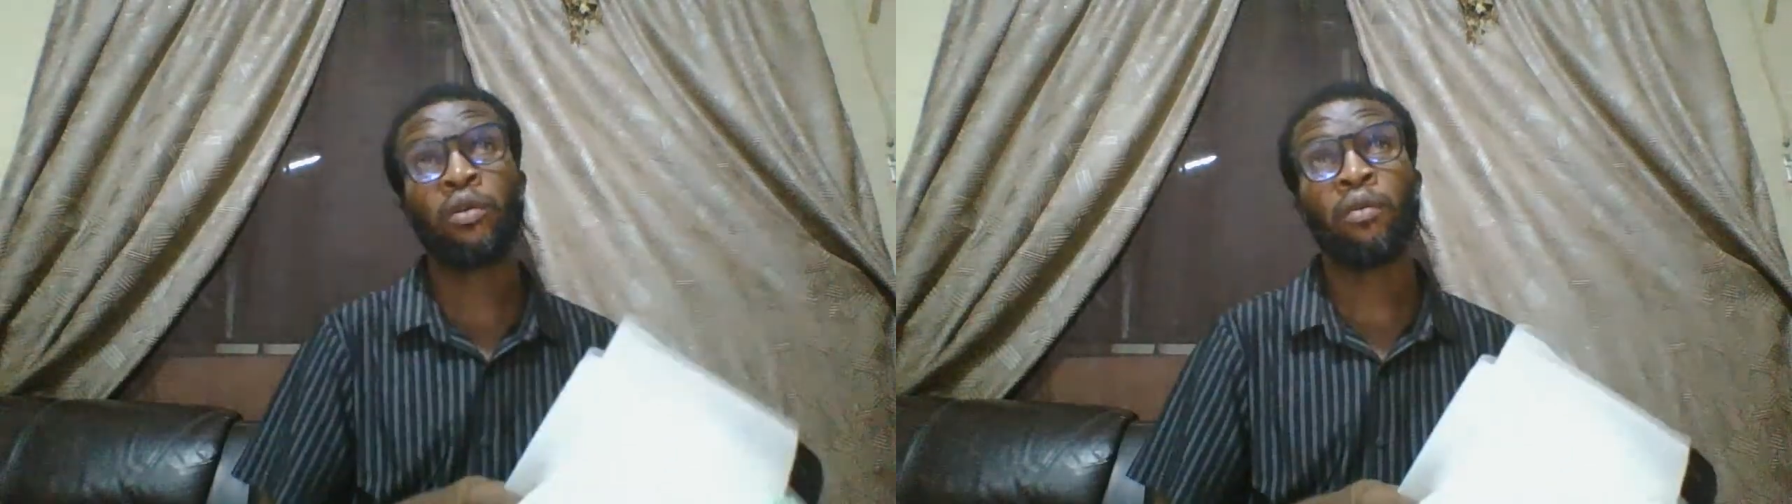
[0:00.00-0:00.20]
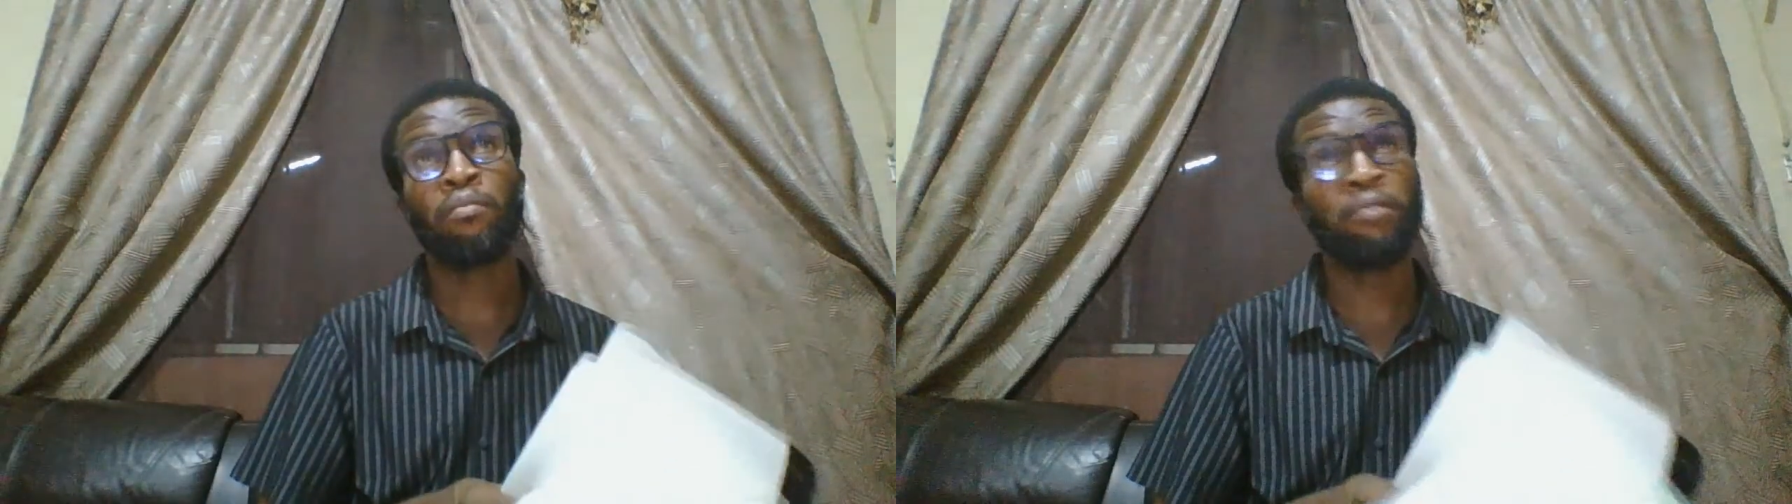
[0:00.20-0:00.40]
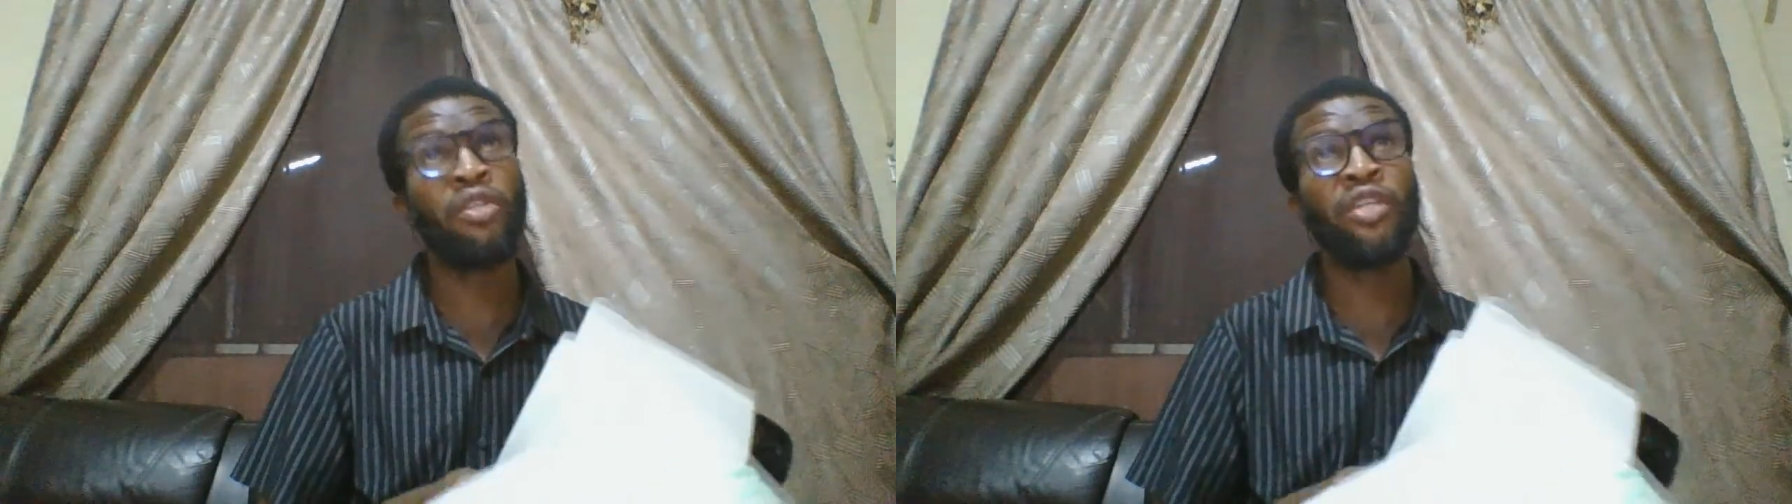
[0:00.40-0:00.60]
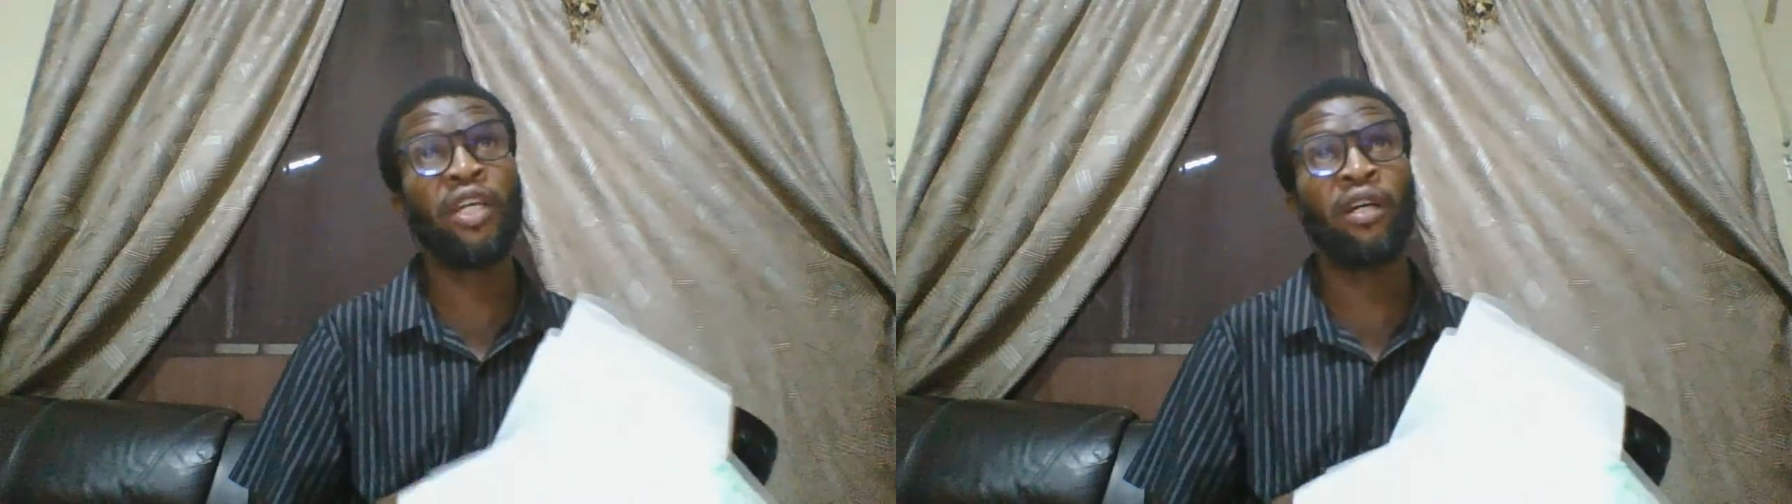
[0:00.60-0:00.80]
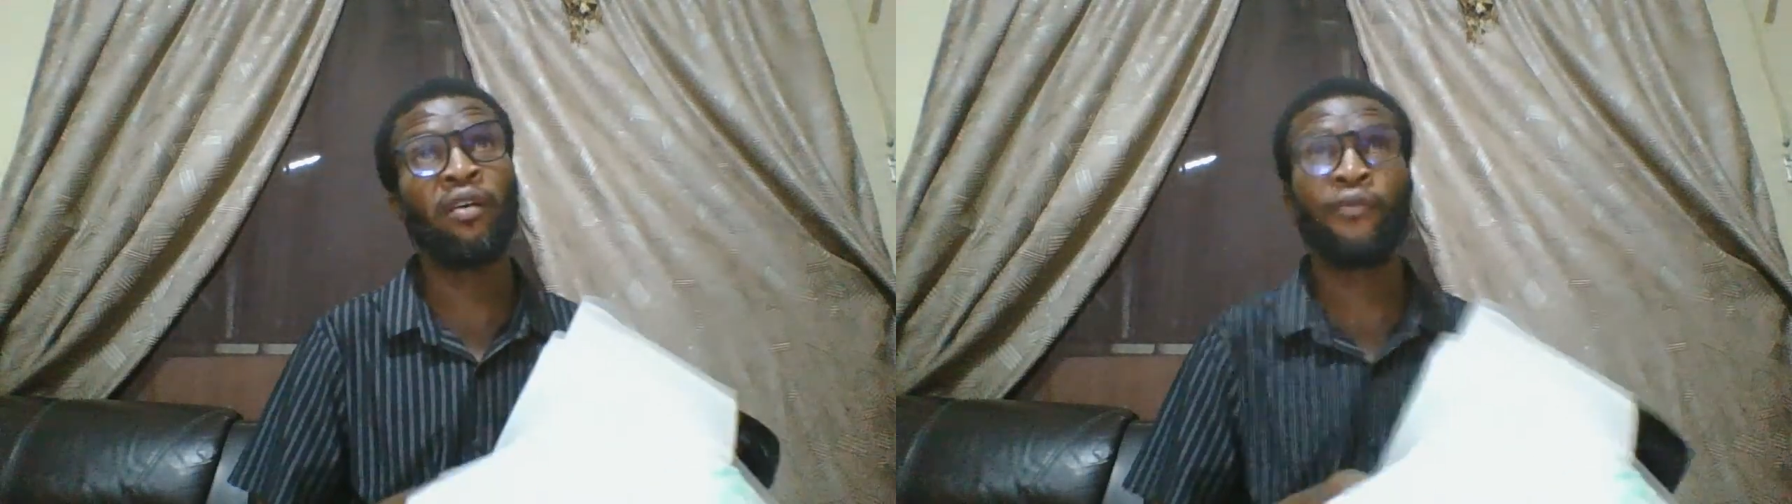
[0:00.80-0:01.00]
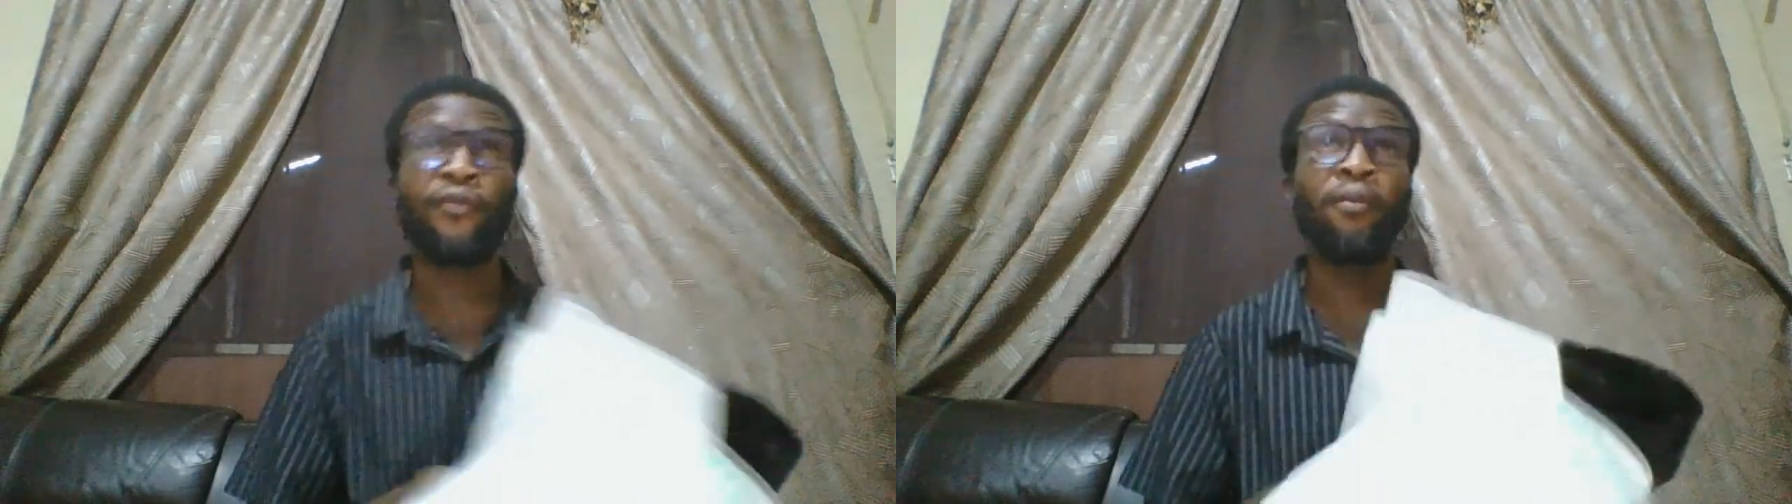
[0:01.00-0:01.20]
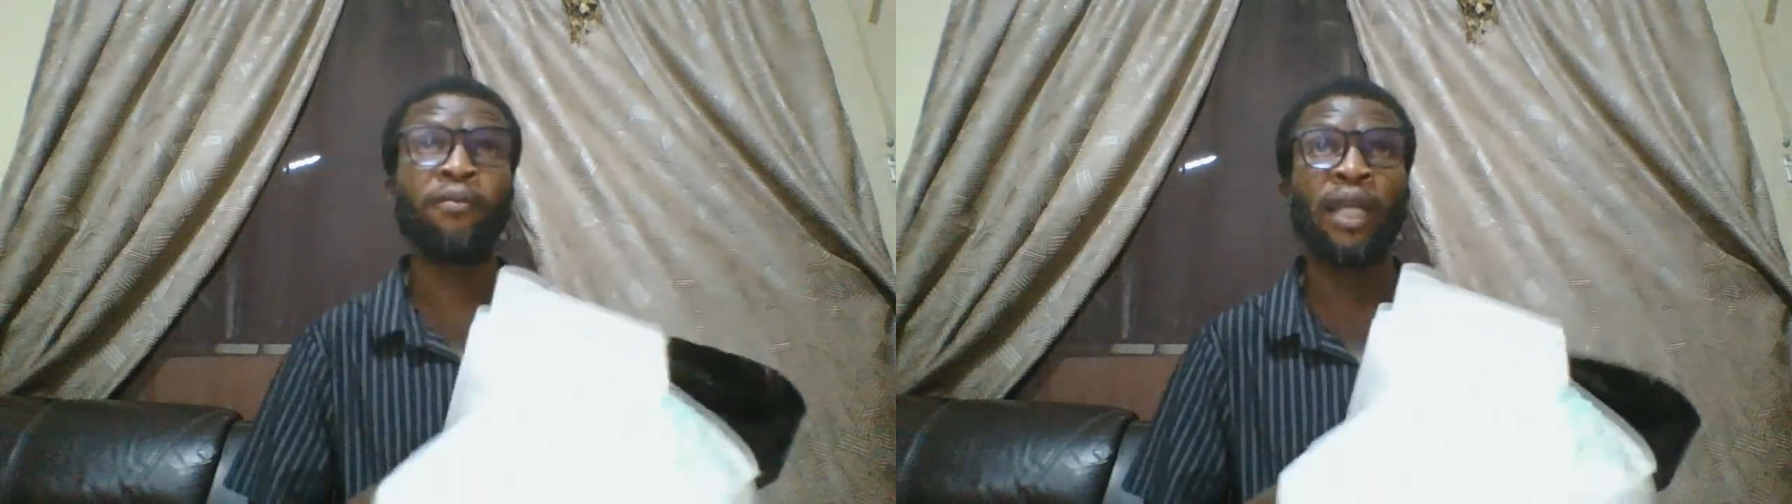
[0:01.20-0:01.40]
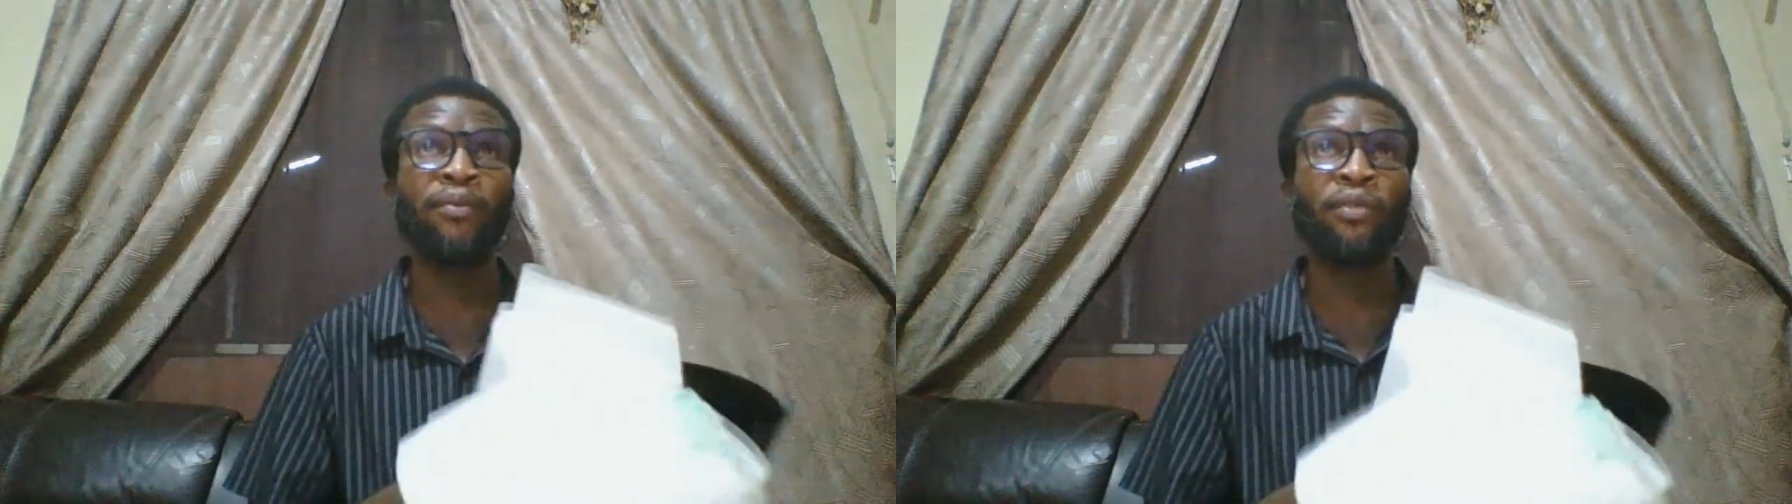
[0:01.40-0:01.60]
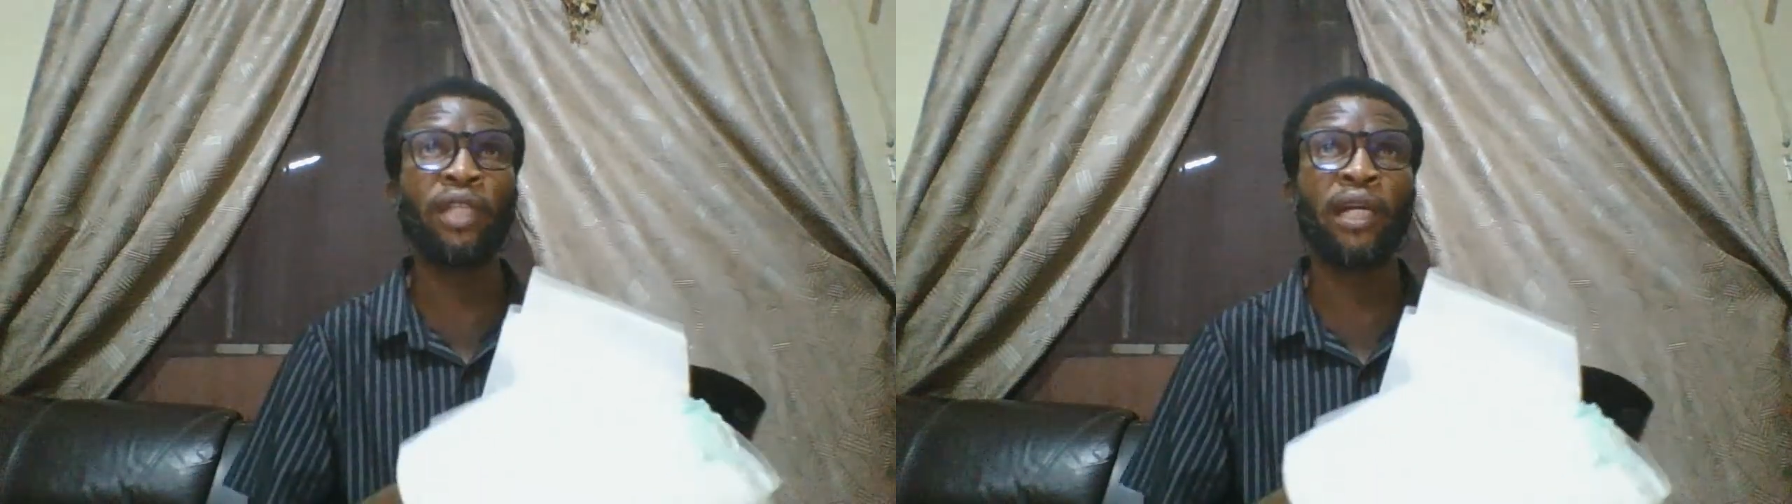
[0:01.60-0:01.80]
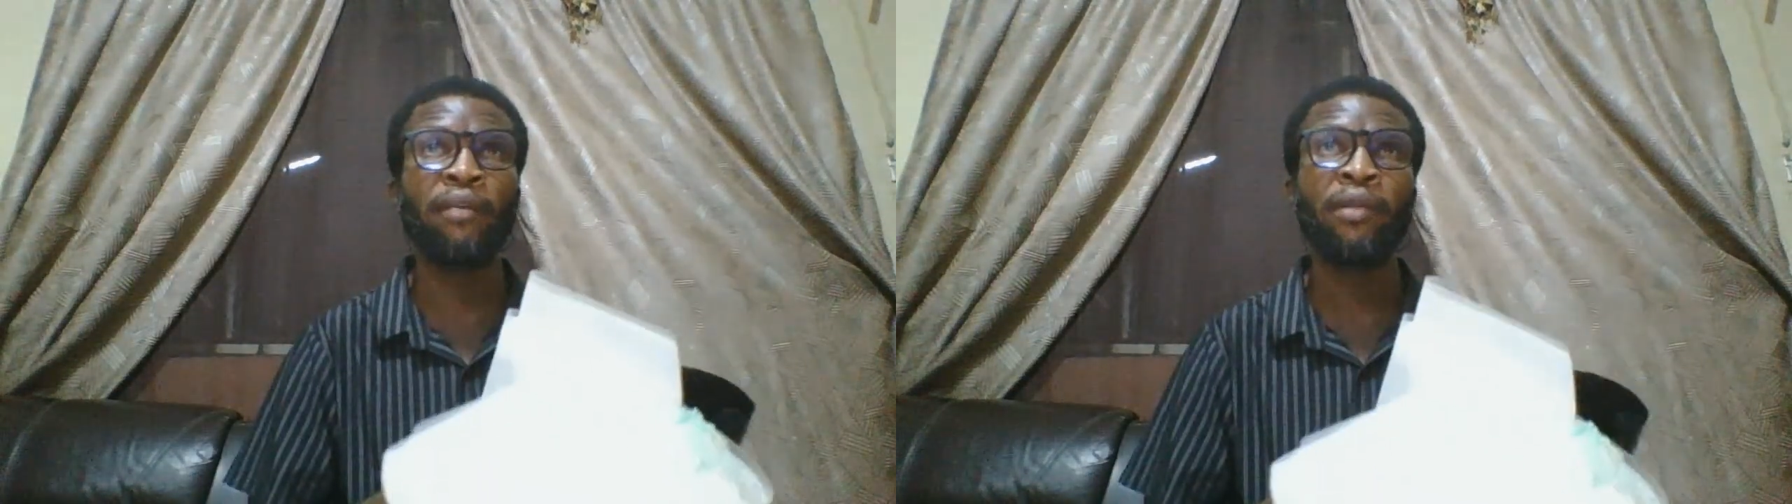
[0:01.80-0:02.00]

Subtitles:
media from time to time.